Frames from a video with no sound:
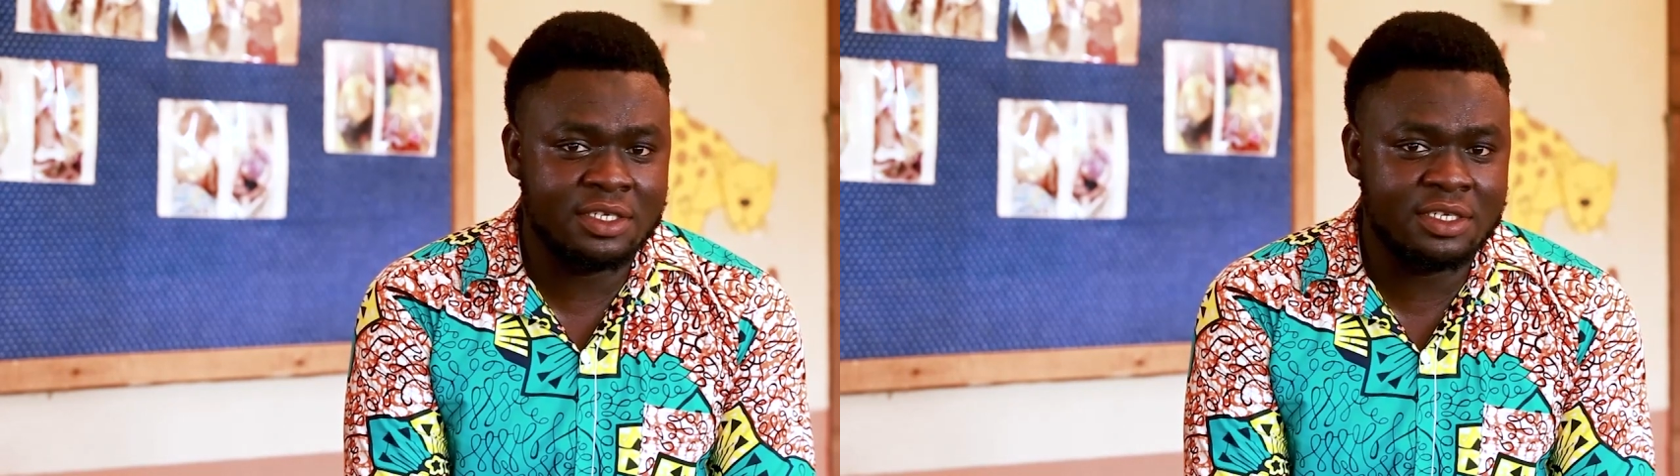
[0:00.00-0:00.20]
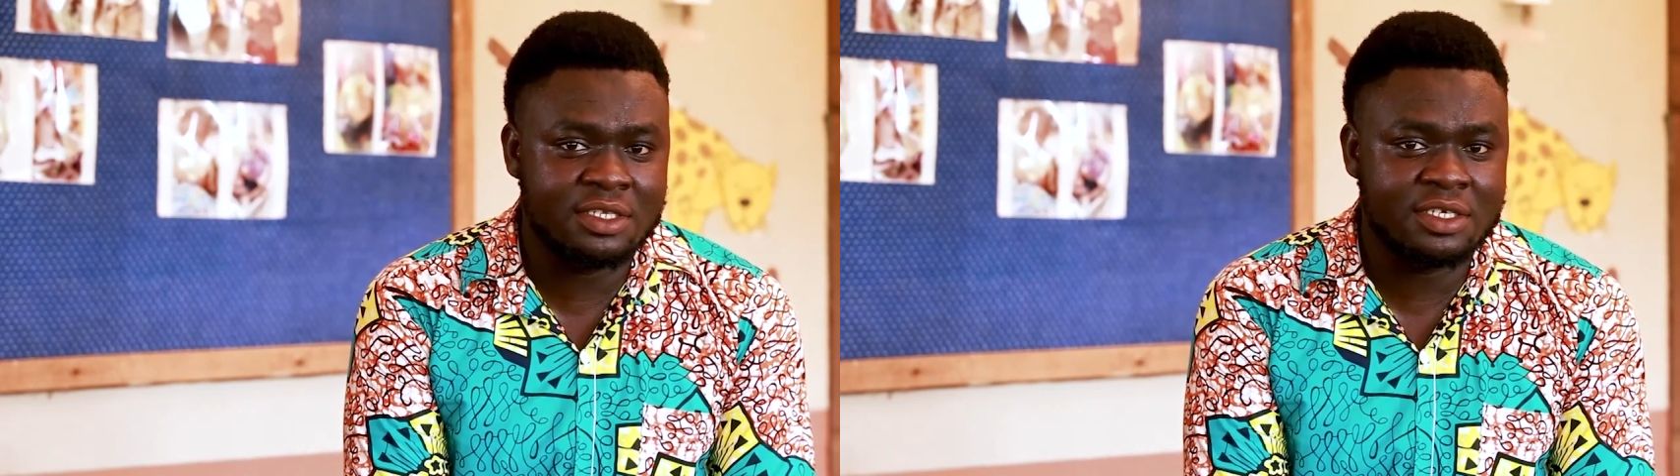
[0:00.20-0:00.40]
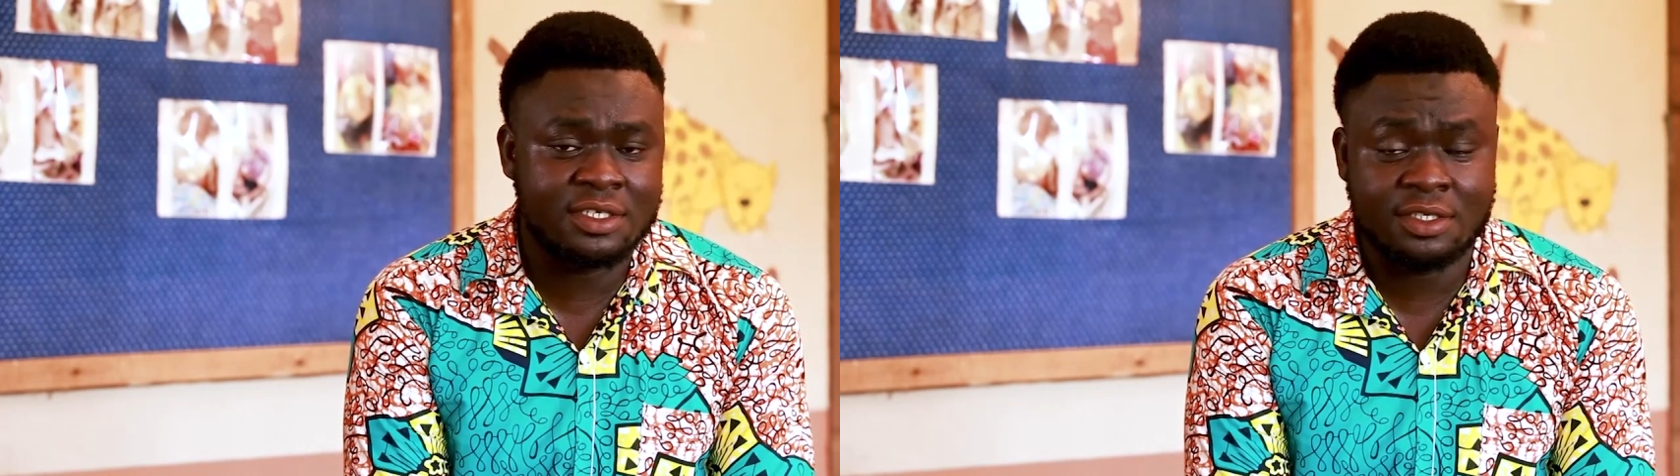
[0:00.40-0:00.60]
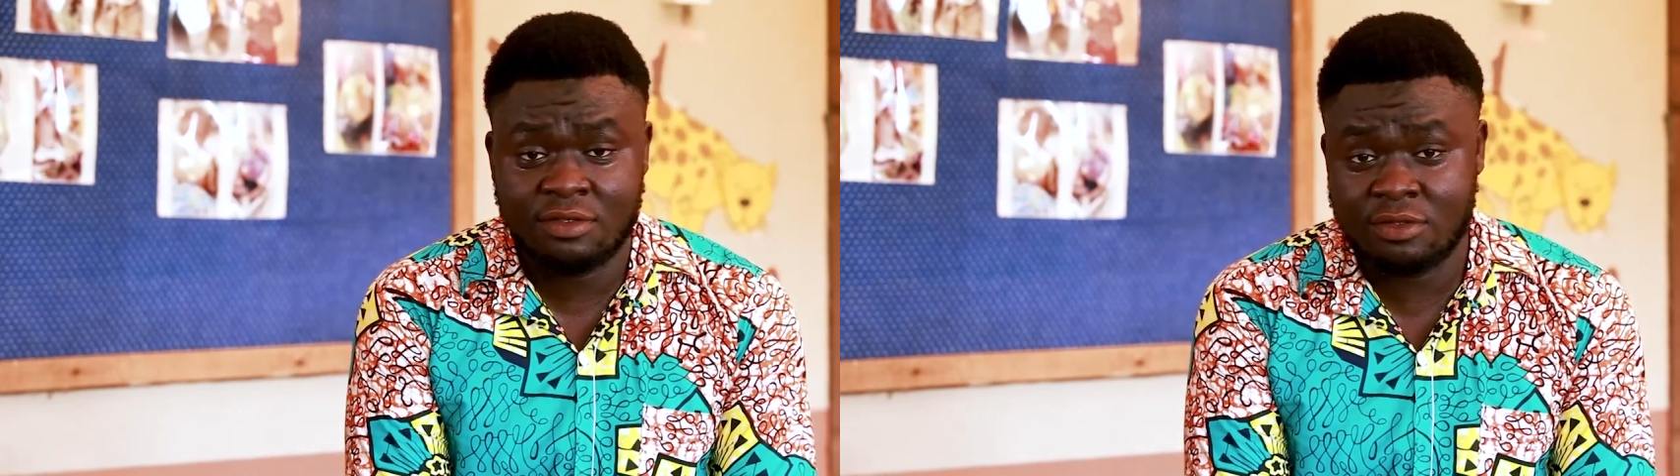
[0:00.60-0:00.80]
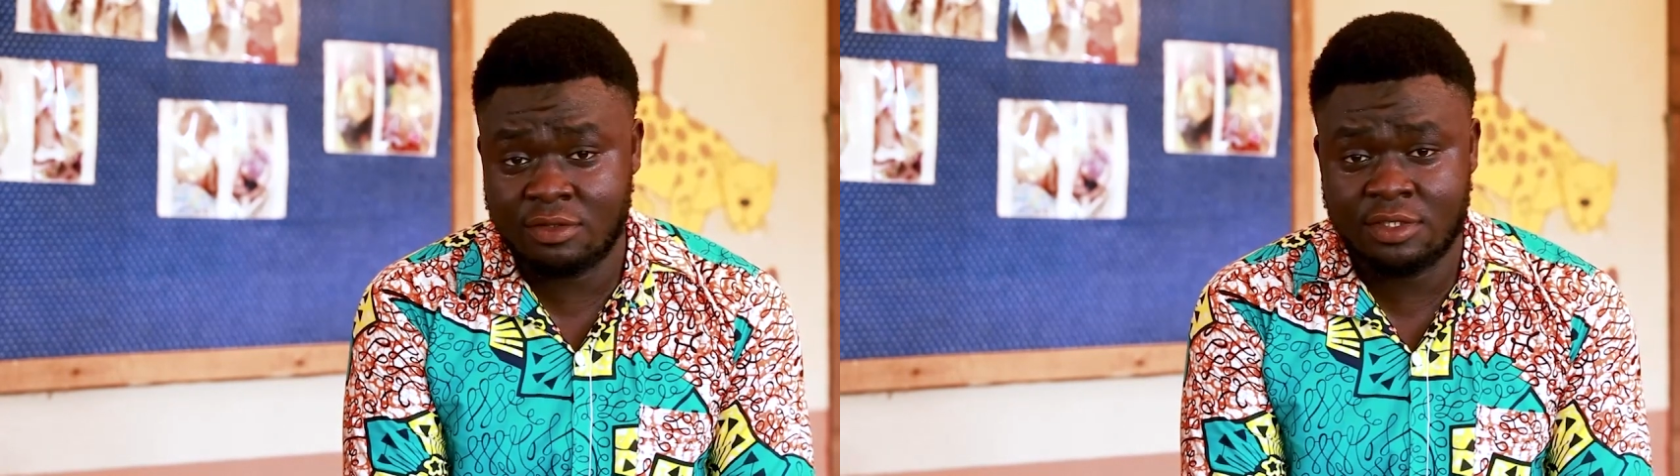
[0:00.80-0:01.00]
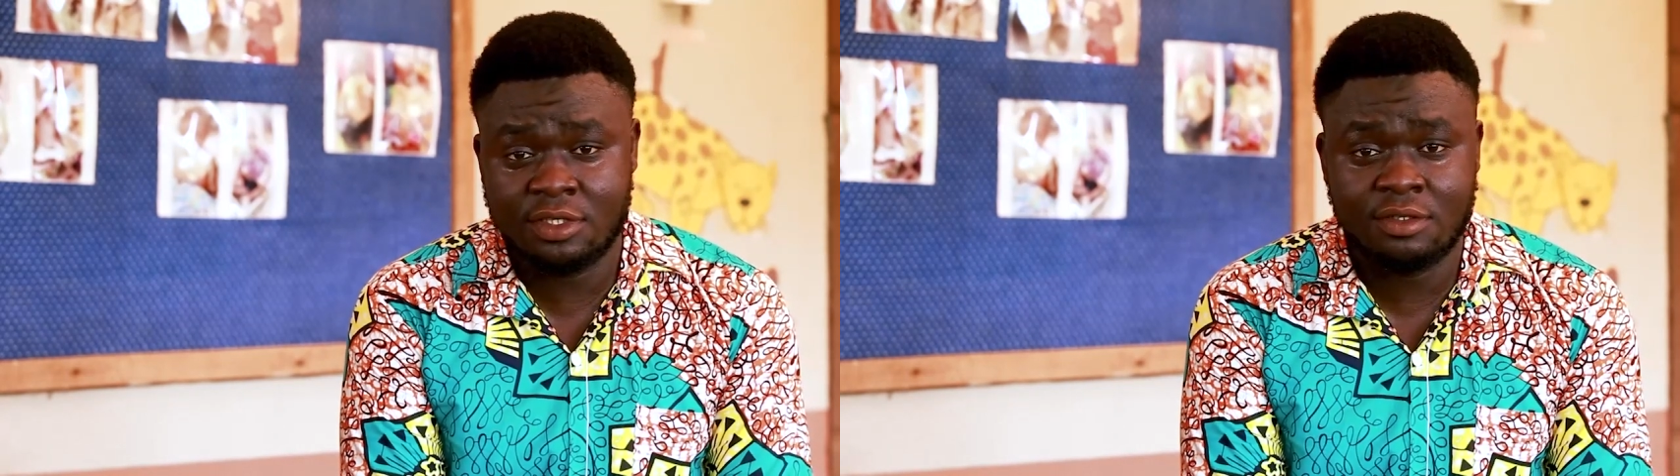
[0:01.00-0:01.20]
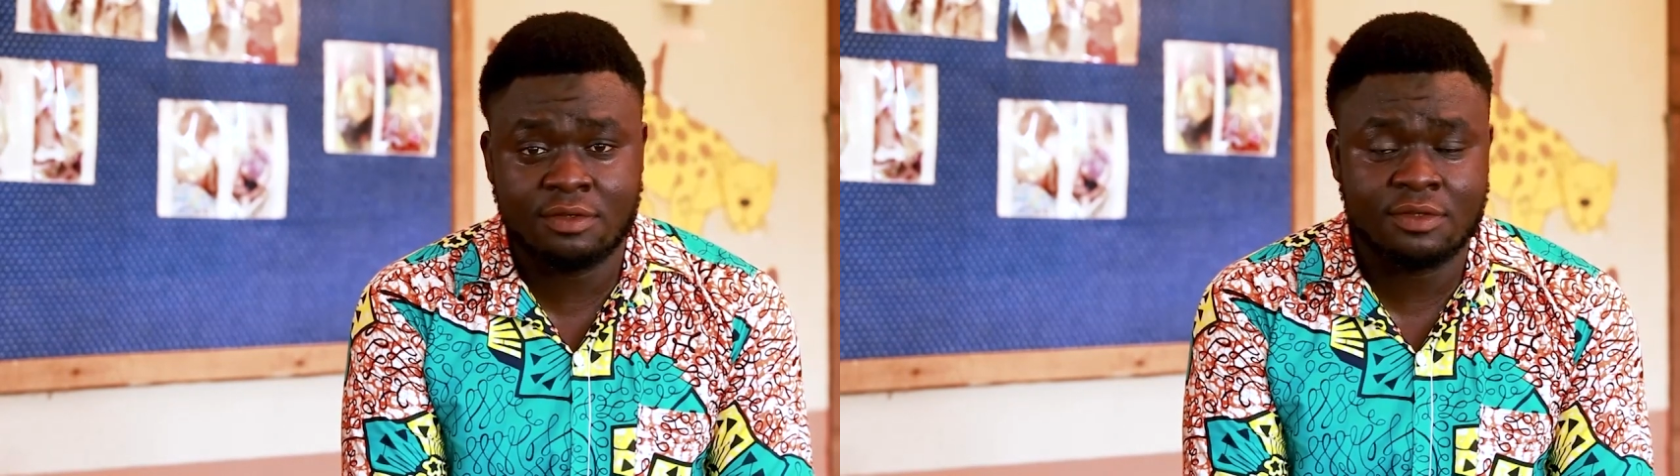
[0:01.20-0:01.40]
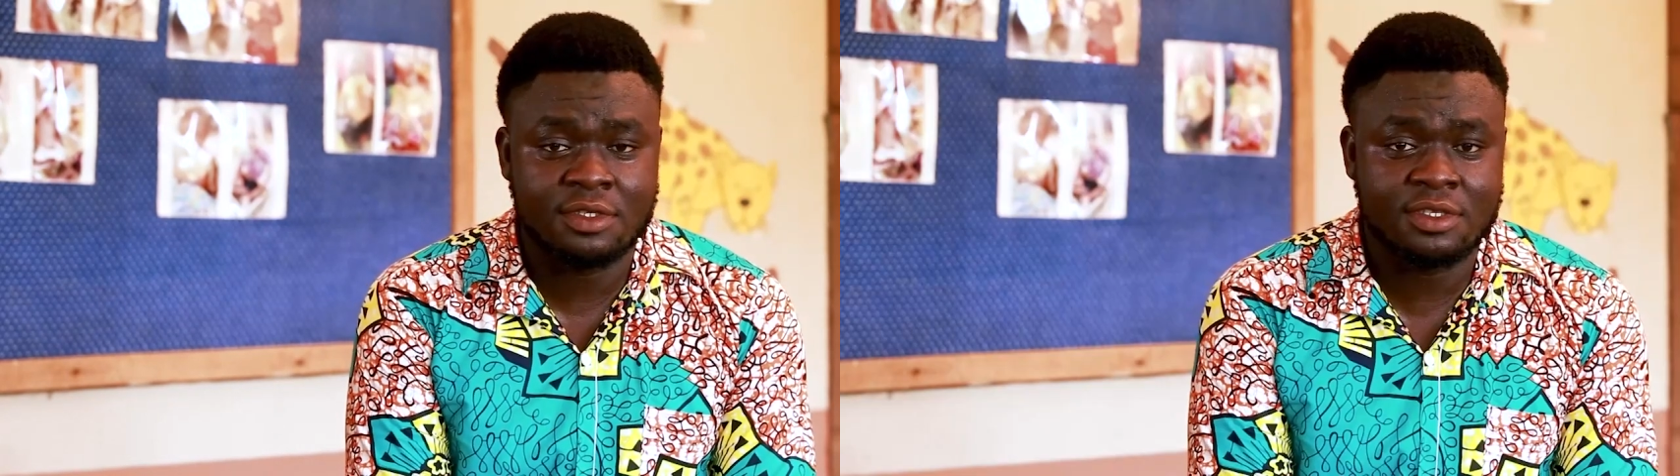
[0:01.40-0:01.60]
the discussion
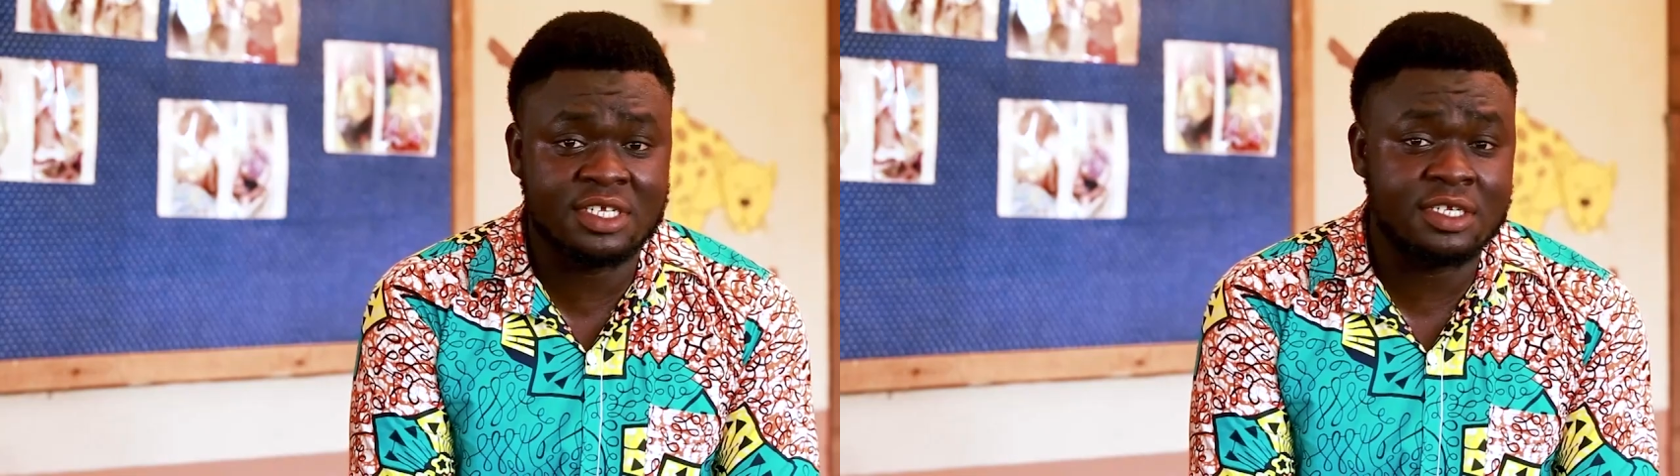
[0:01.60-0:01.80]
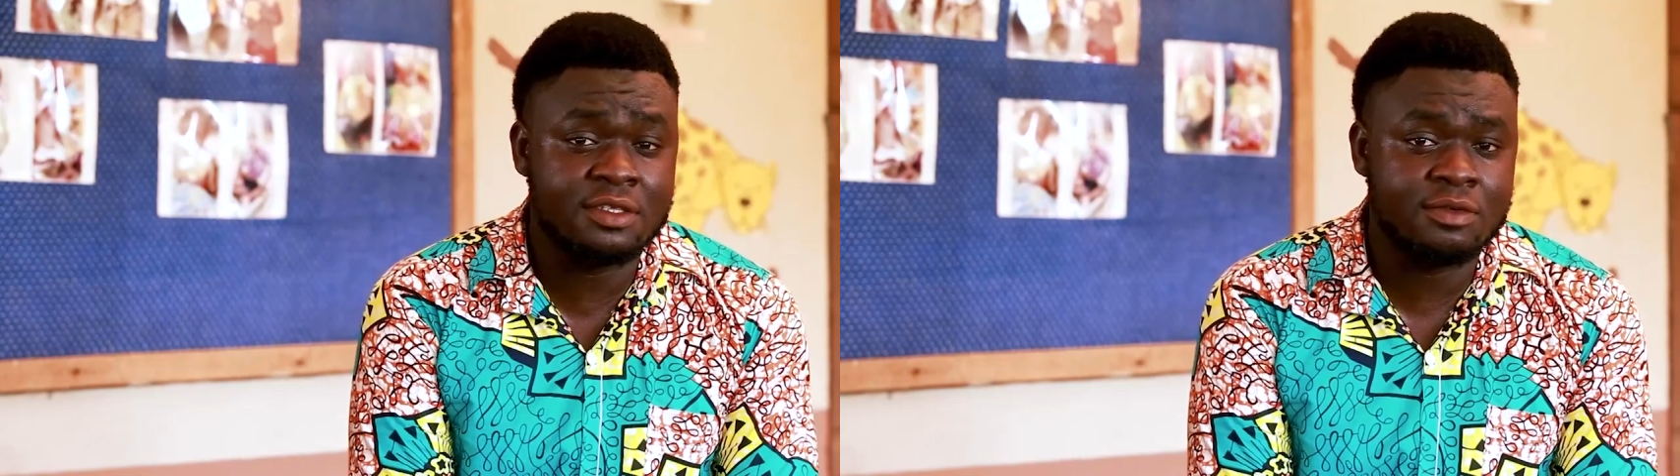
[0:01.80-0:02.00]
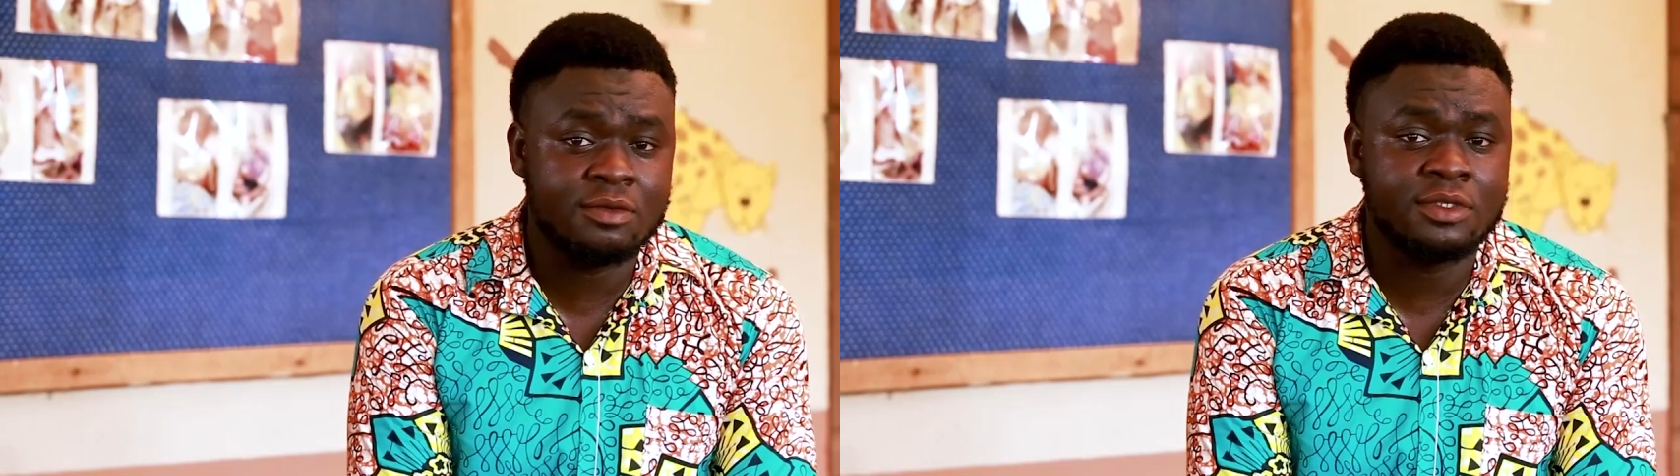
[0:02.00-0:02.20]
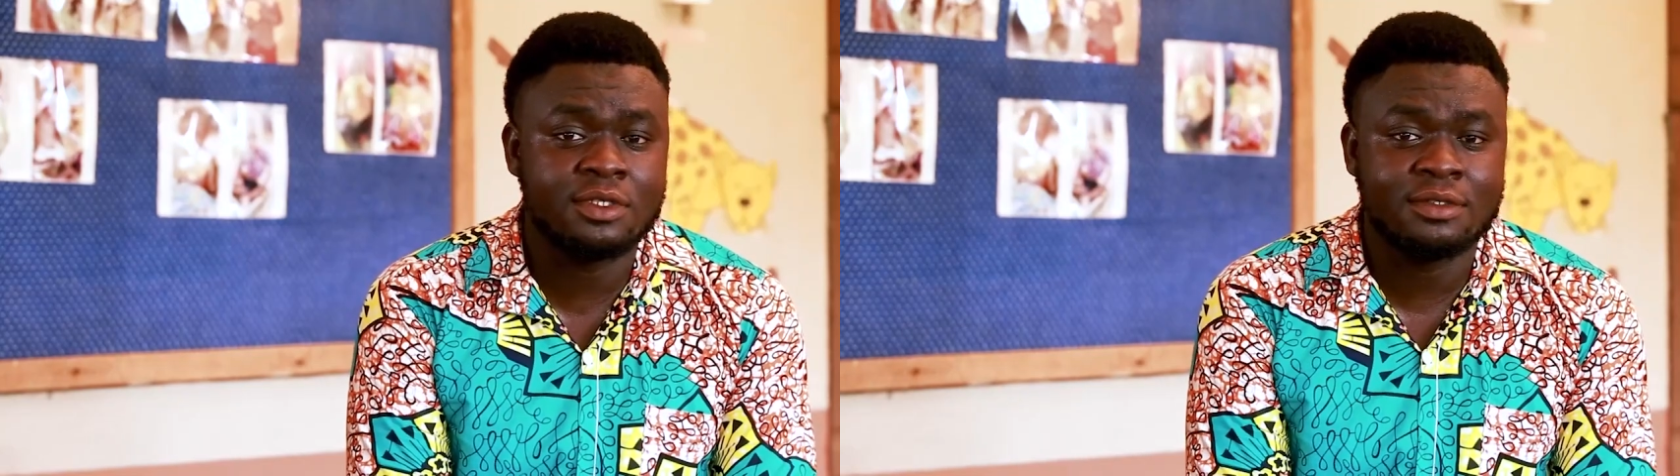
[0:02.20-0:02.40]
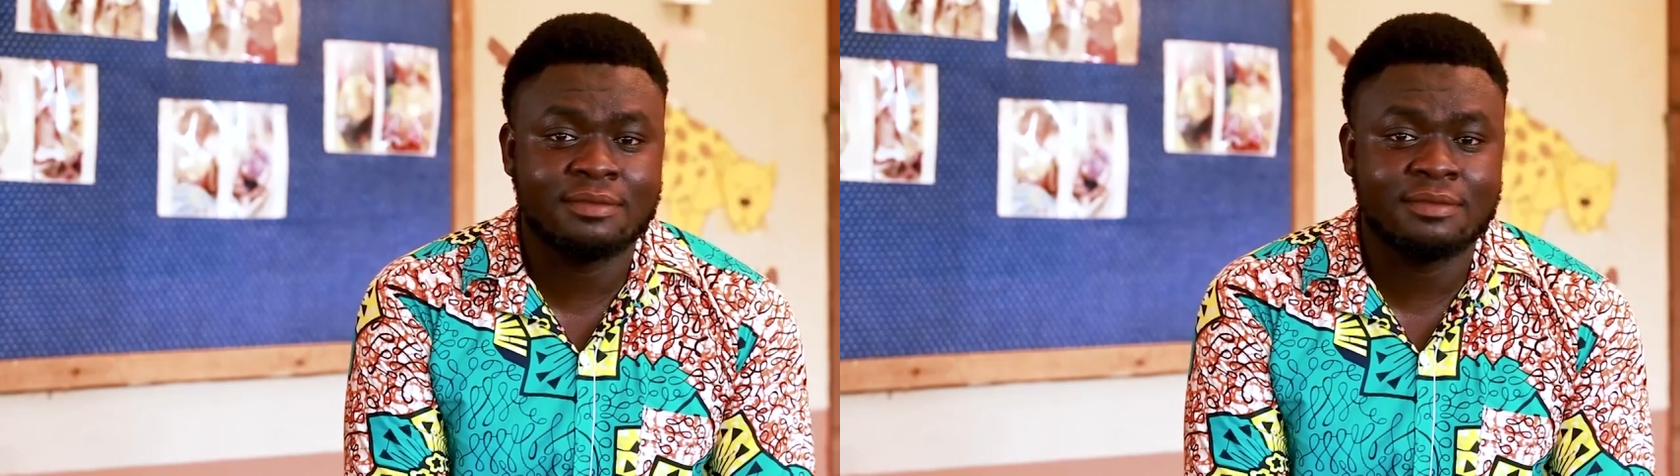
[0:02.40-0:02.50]
continues. Stay tuned.